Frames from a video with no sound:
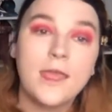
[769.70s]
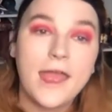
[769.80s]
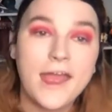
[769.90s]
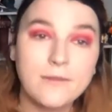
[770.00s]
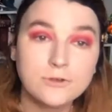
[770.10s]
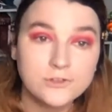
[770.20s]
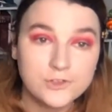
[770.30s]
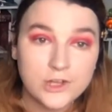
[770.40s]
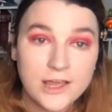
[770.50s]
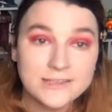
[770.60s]
and we're
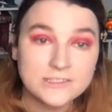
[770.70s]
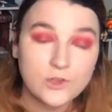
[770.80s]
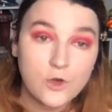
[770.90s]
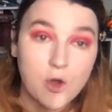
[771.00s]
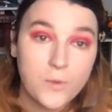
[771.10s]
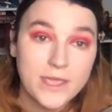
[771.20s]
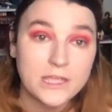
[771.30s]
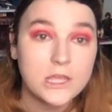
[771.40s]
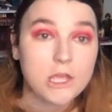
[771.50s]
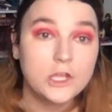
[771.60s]
just
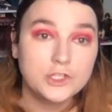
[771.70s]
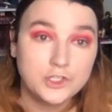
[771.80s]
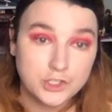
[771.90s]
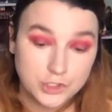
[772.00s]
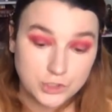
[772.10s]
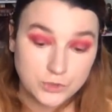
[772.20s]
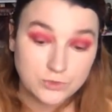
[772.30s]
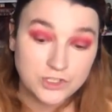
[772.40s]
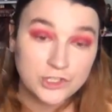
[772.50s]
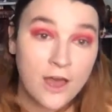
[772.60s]
going to
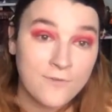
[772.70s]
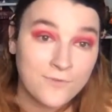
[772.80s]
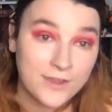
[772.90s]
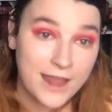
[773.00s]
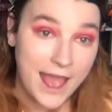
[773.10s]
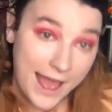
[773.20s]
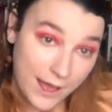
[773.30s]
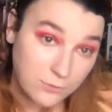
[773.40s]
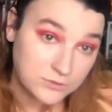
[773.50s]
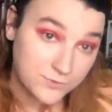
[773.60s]
soften
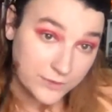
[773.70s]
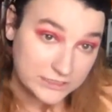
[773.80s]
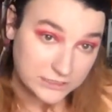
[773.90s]
out fresh